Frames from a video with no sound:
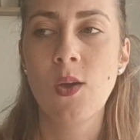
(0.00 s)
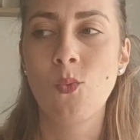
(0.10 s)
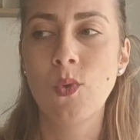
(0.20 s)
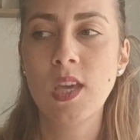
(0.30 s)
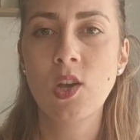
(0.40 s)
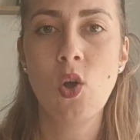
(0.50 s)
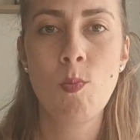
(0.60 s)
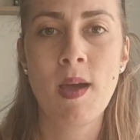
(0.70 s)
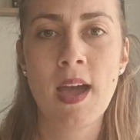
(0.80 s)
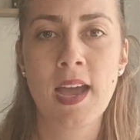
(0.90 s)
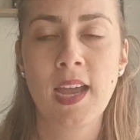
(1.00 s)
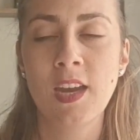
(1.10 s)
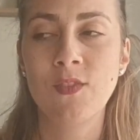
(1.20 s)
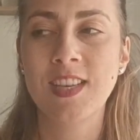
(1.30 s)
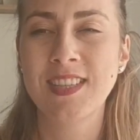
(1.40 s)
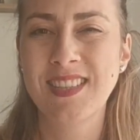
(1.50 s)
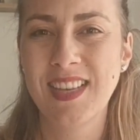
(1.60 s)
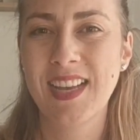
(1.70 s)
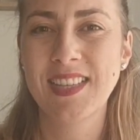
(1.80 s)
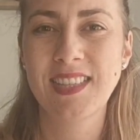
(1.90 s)
we go back and we
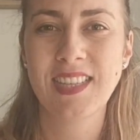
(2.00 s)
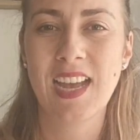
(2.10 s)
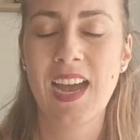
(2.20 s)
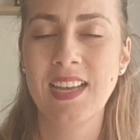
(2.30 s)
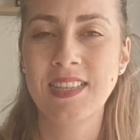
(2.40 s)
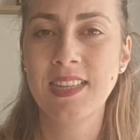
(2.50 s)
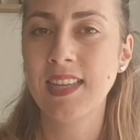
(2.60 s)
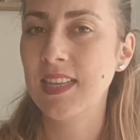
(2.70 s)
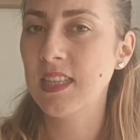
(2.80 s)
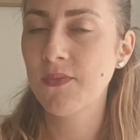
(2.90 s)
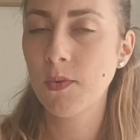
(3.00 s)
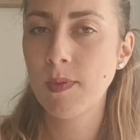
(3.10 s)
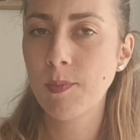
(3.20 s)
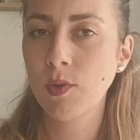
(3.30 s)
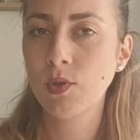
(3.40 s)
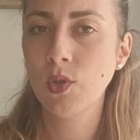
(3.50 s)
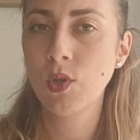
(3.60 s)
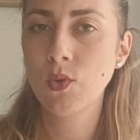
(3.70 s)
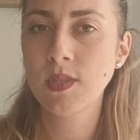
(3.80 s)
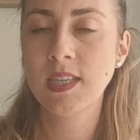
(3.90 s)
assess, is it easy for people to
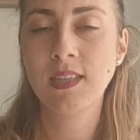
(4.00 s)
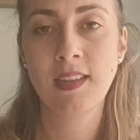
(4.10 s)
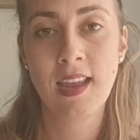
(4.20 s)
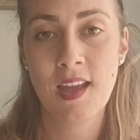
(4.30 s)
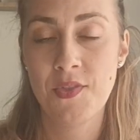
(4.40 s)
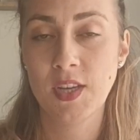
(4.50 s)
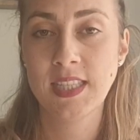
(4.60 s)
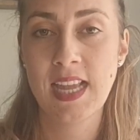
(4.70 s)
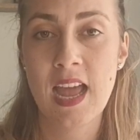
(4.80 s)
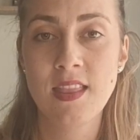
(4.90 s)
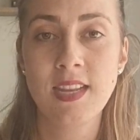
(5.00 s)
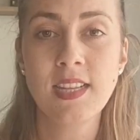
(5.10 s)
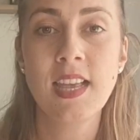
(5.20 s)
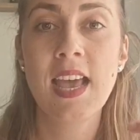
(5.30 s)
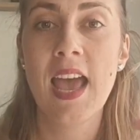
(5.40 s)
use it? Did they understand it?